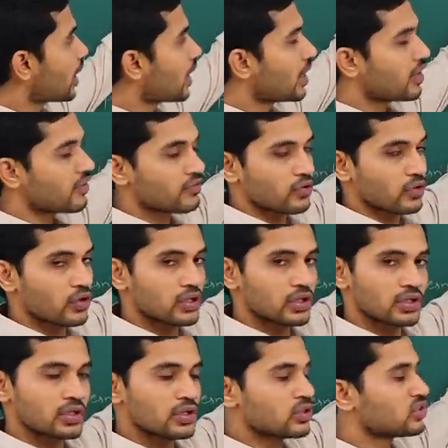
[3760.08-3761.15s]
and f naught.
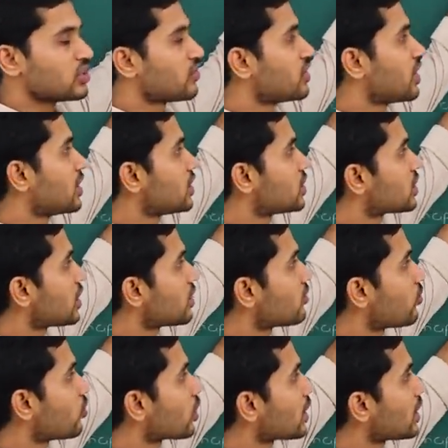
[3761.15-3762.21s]
So, if the initial
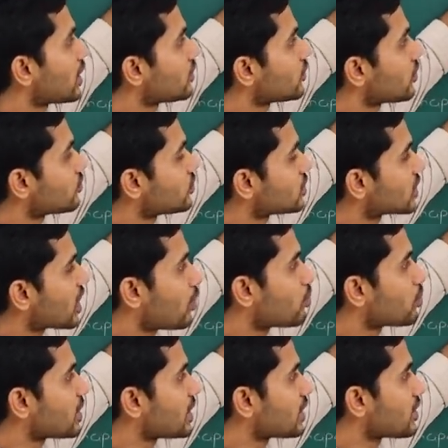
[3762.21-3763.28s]
focal length of this
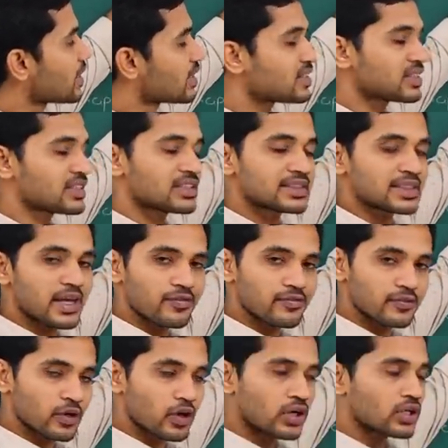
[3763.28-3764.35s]
complete lens is
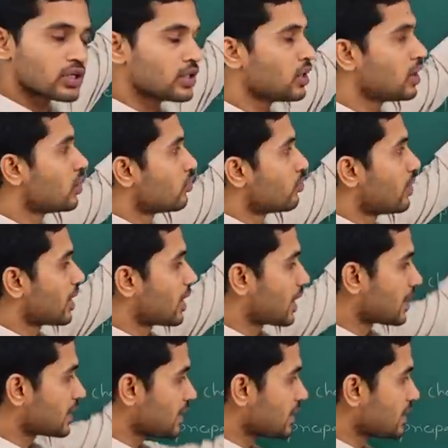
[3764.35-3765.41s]
f naught by
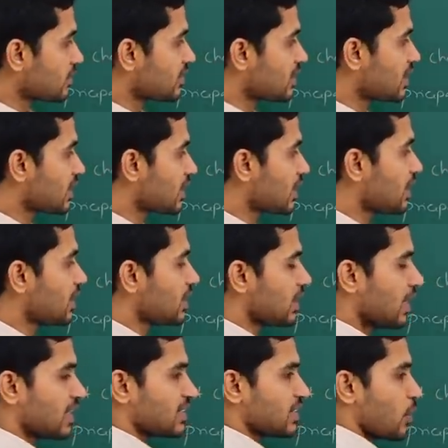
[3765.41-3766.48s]
cutting it vertically
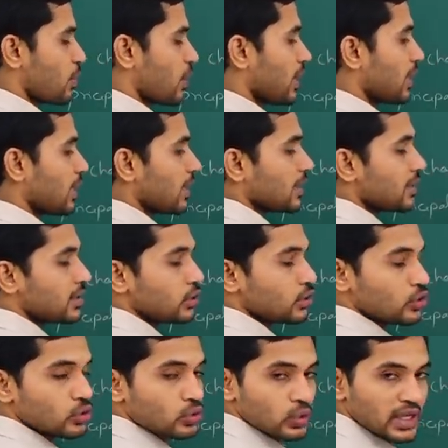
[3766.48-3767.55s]
and separating it
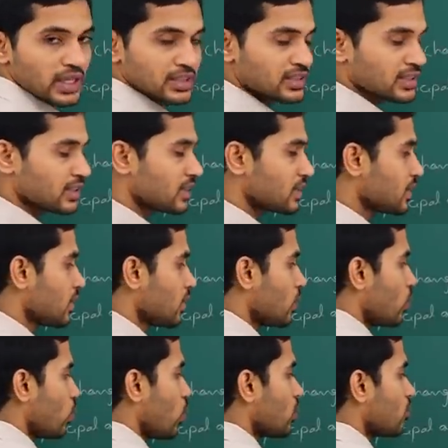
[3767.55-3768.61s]
into two lenses
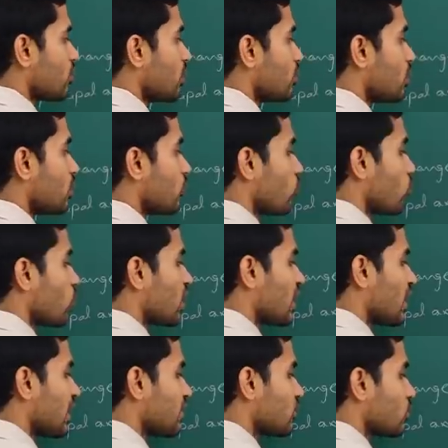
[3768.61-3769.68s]
what will be the focal
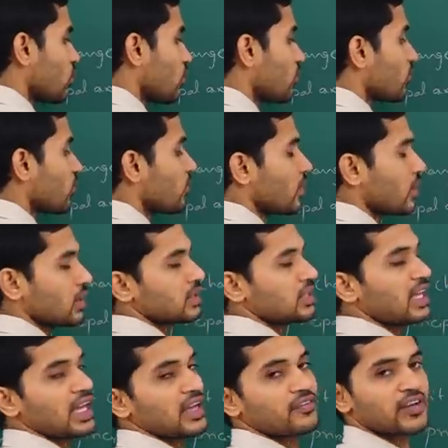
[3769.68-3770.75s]
length of
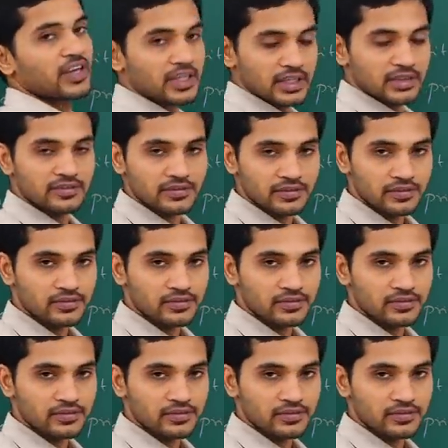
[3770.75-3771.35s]
the effective